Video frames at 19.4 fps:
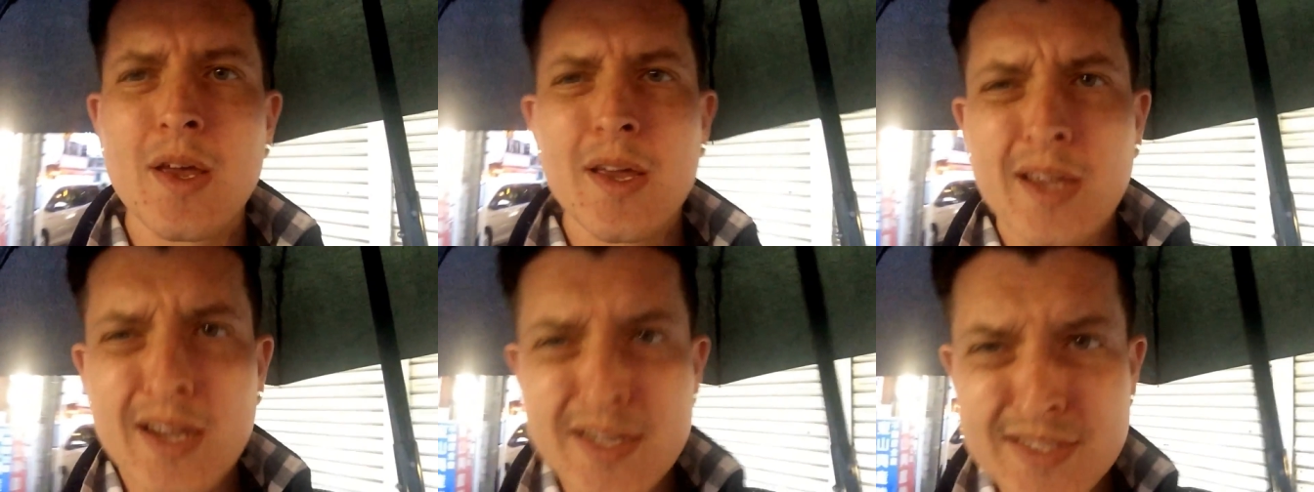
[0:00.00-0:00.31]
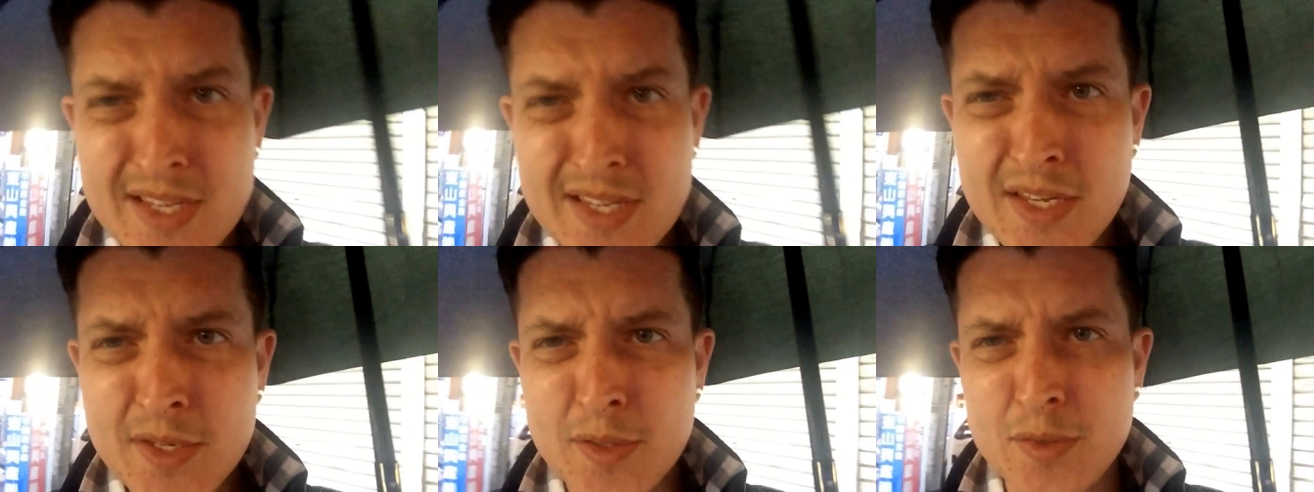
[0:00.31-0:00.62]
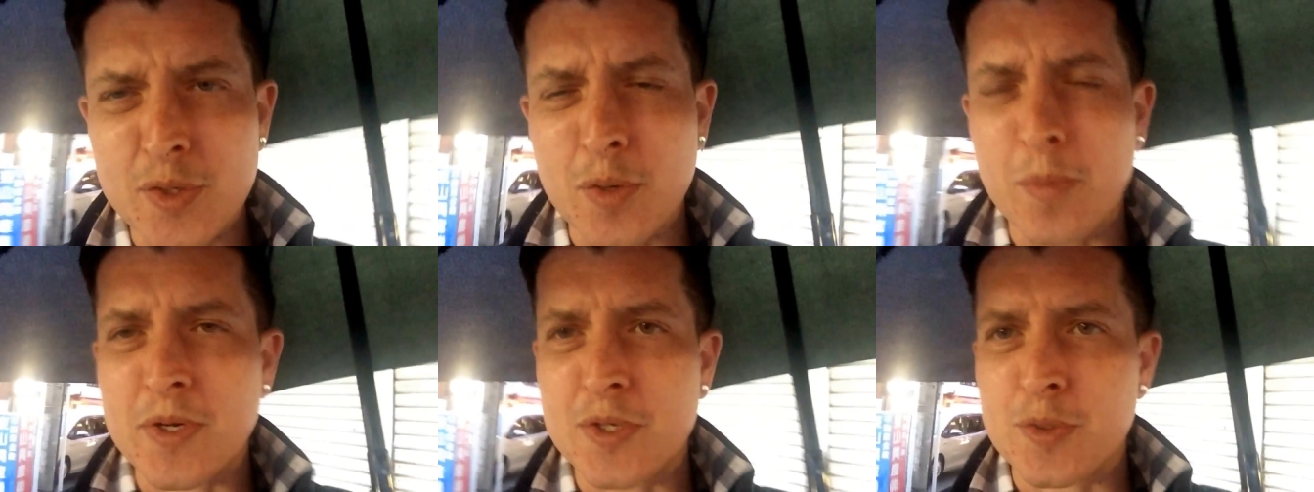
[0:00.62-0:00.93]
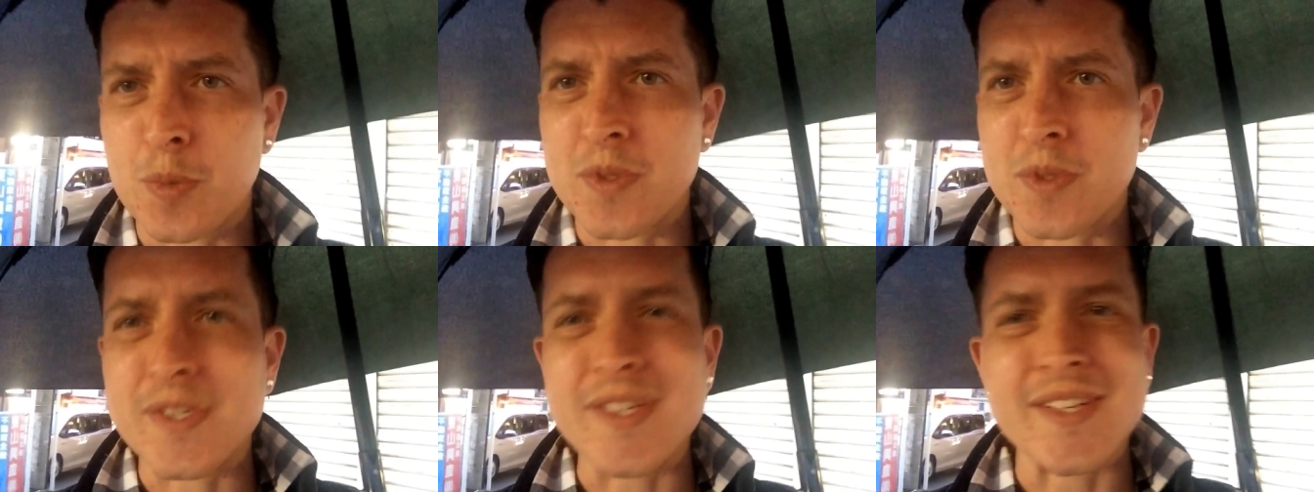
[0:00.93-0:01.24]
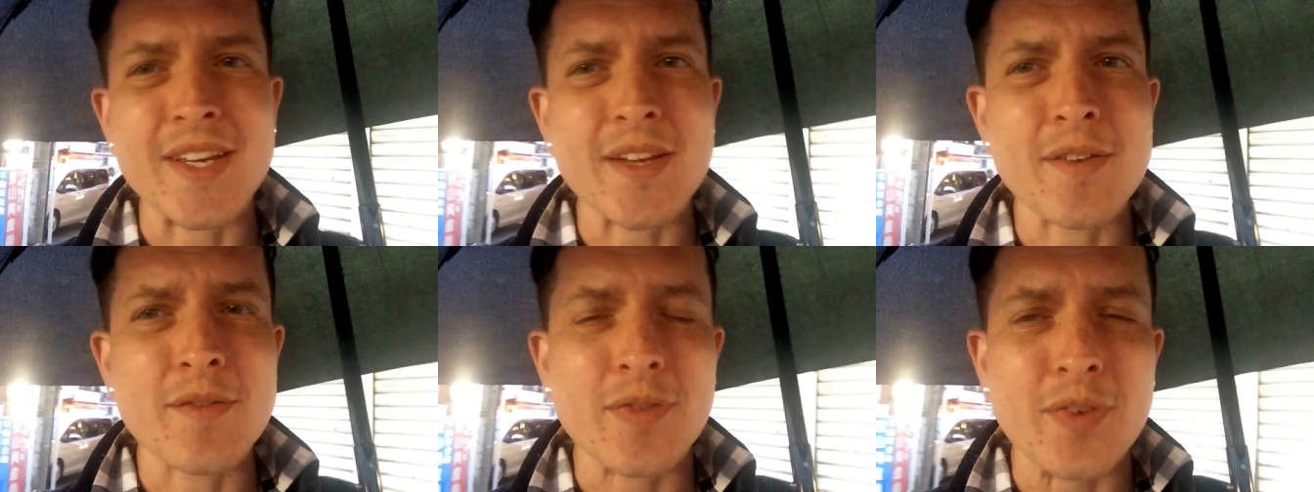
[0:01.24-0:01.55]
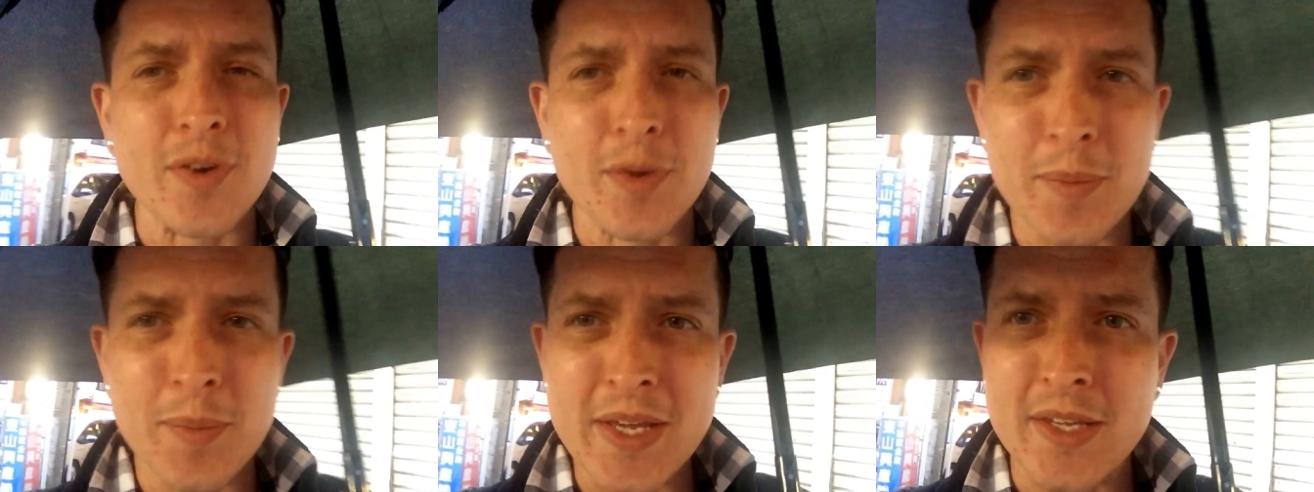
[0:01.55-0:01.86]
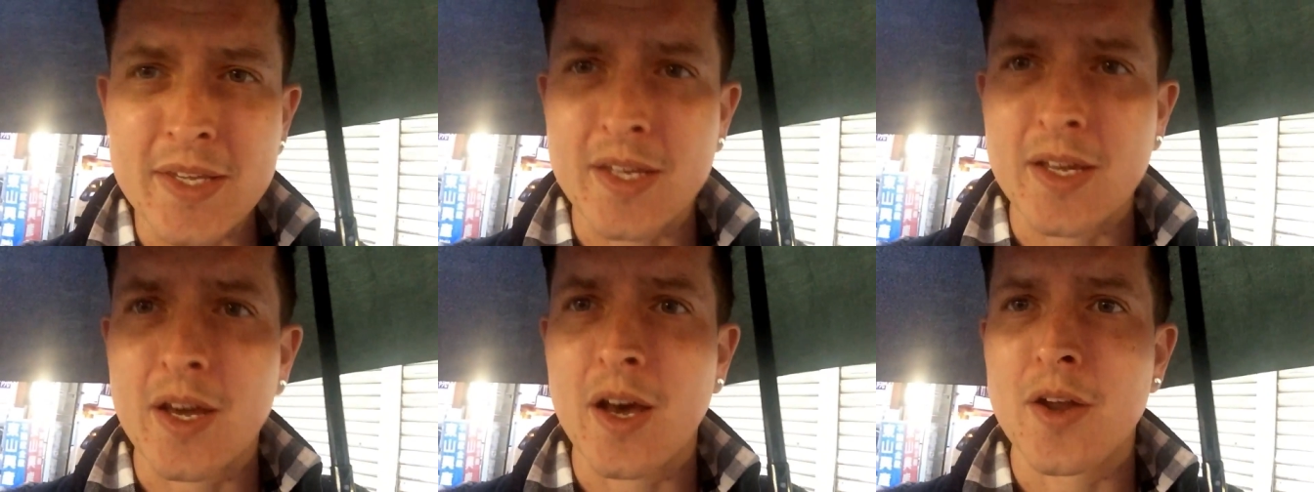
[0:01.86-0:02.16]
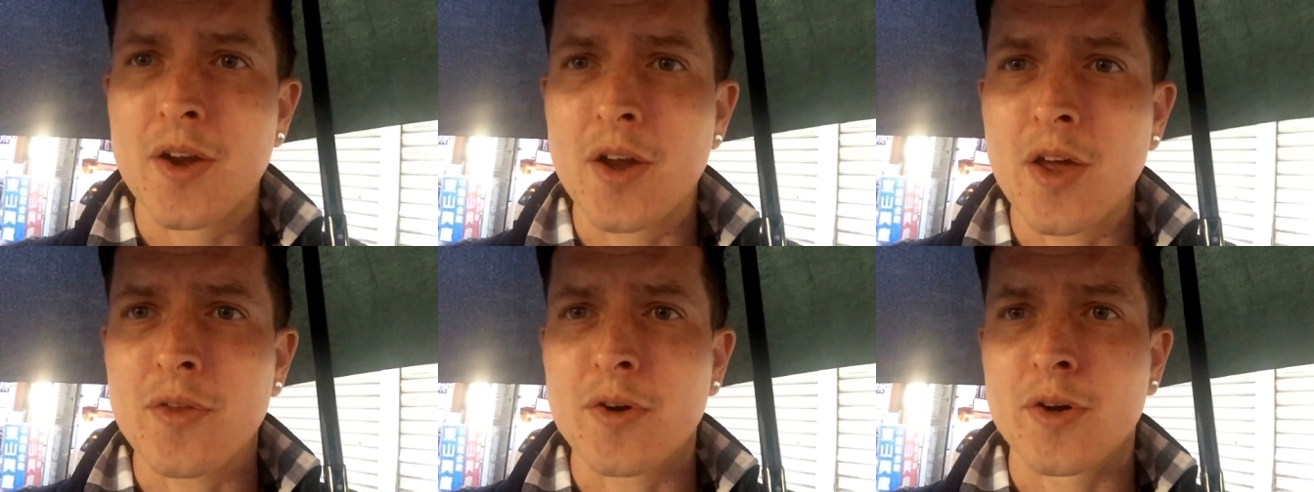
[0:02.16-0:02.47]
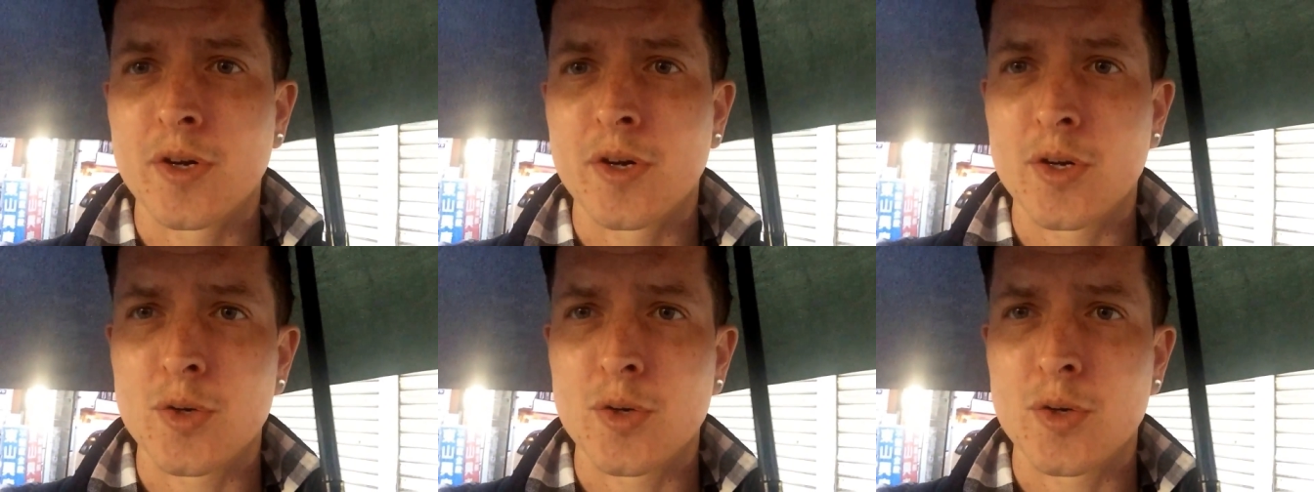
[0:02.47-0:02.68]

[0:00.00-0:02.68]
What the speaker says: Guys, thank you so much once again for making another